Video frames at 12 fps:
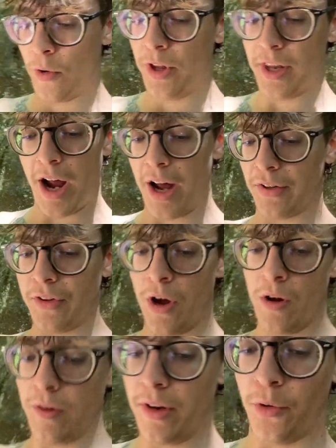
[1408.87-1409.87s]
really nice though.
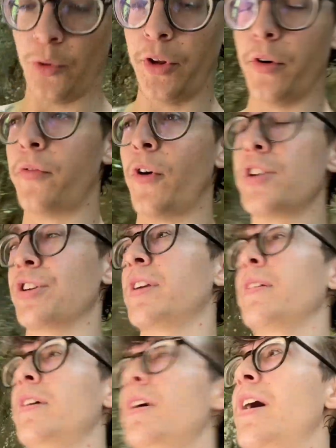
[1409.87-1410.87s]
It was really refreshing.
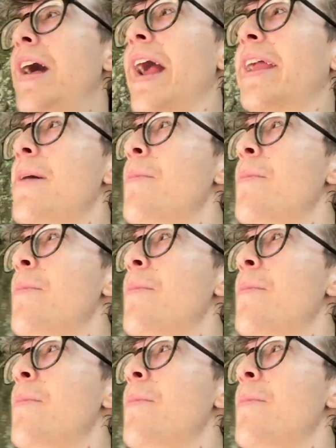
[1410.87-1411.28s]
I came